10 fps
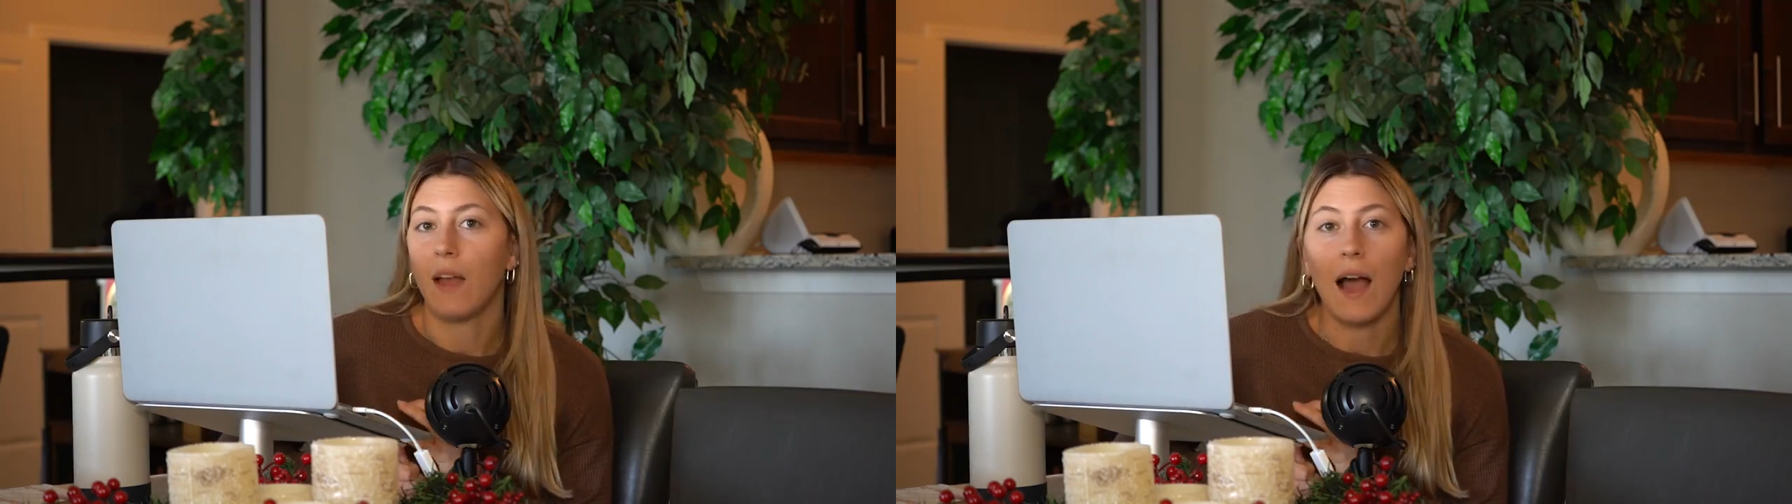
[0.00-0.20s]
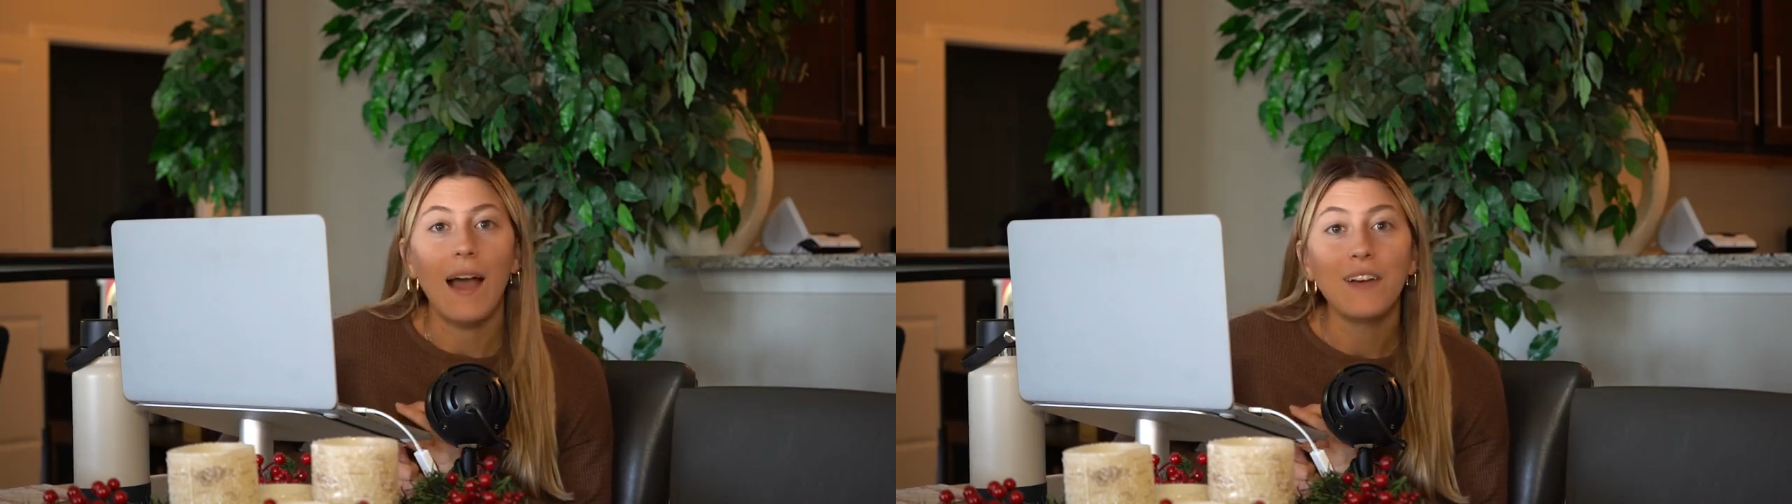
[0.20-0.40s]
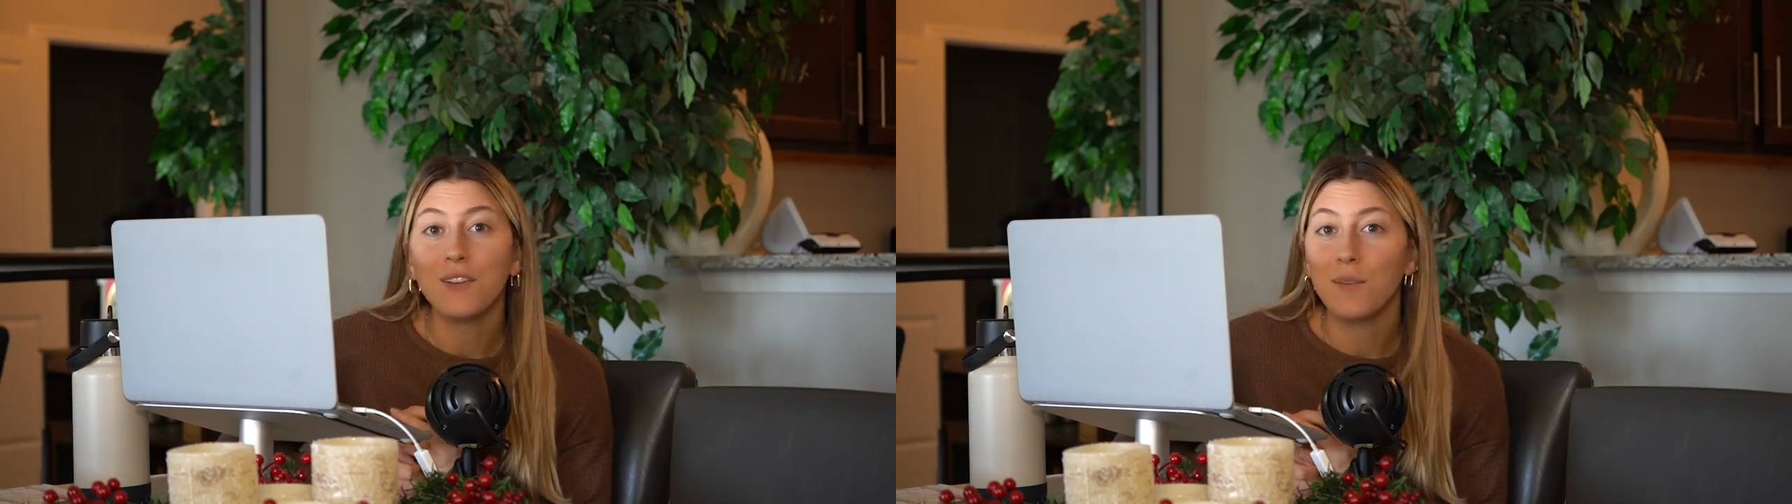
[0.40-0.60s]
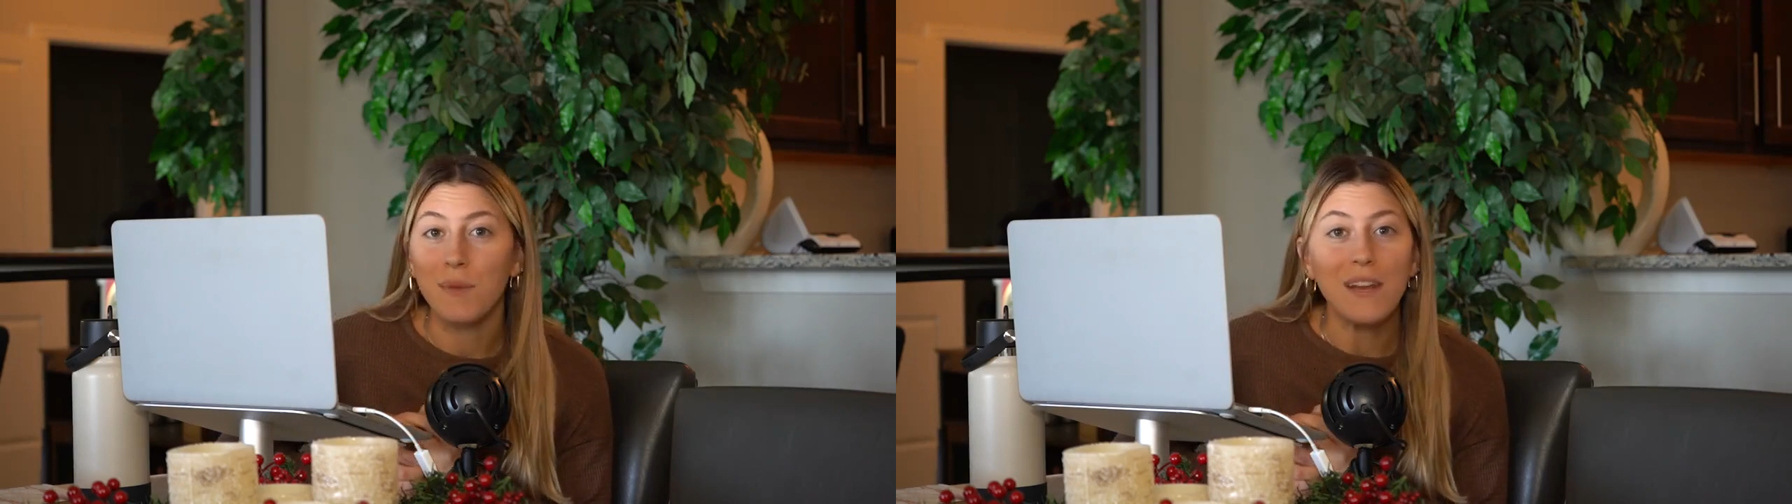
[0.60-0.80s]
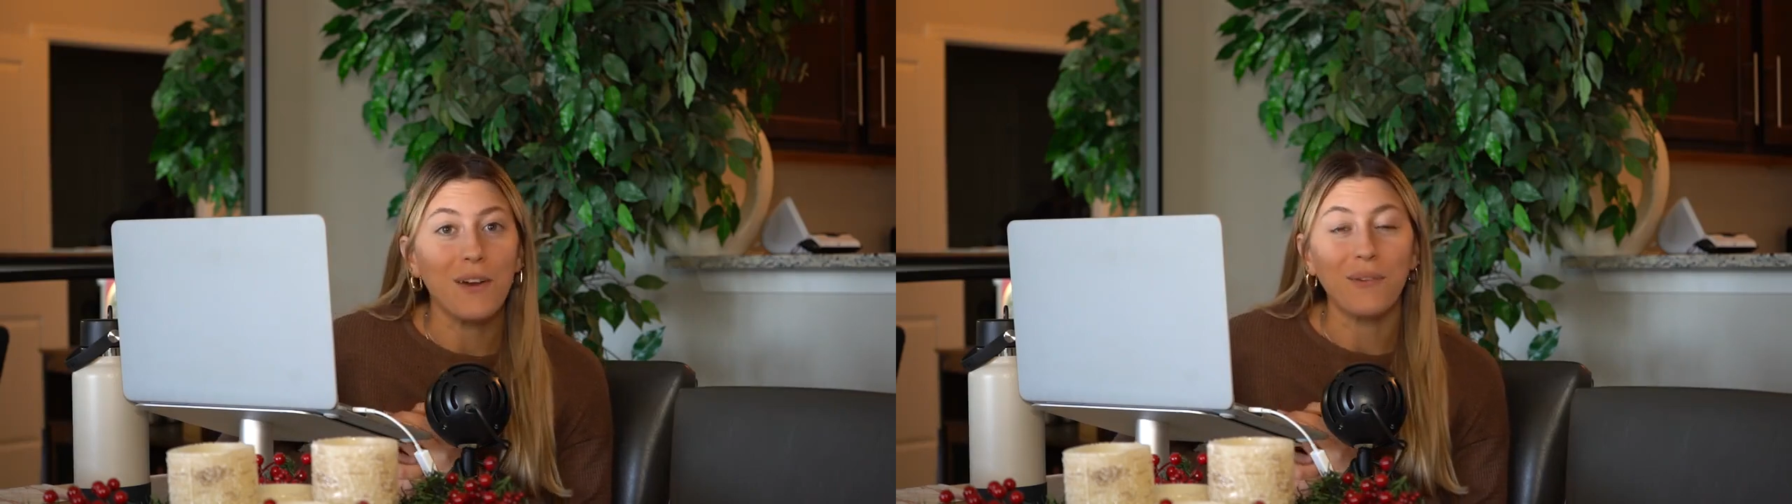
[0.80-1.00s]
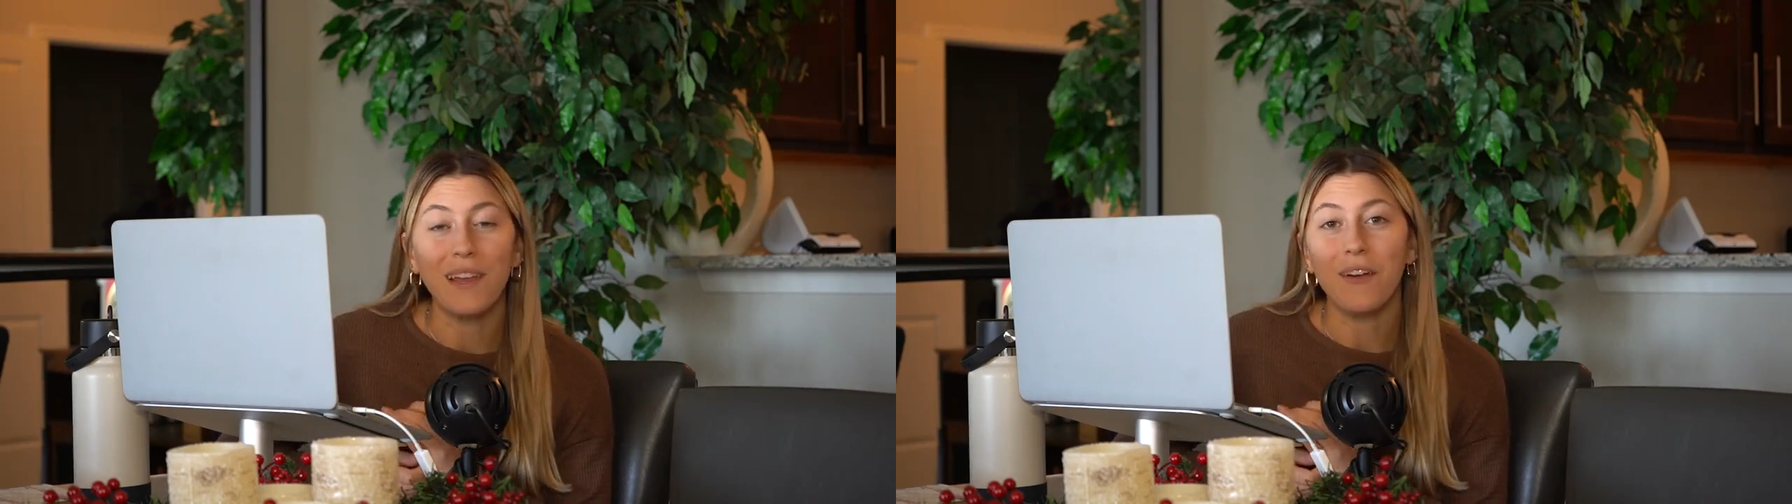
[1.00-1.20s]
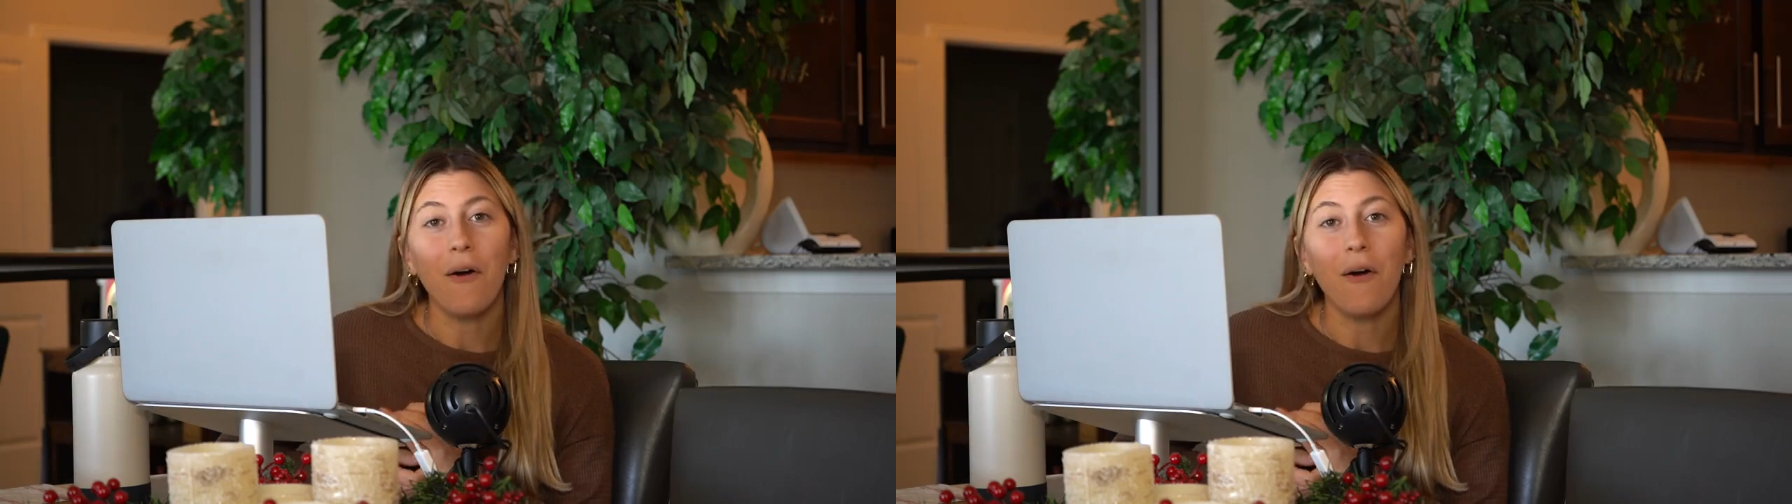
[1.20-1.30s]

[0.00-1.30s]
higher libido. Like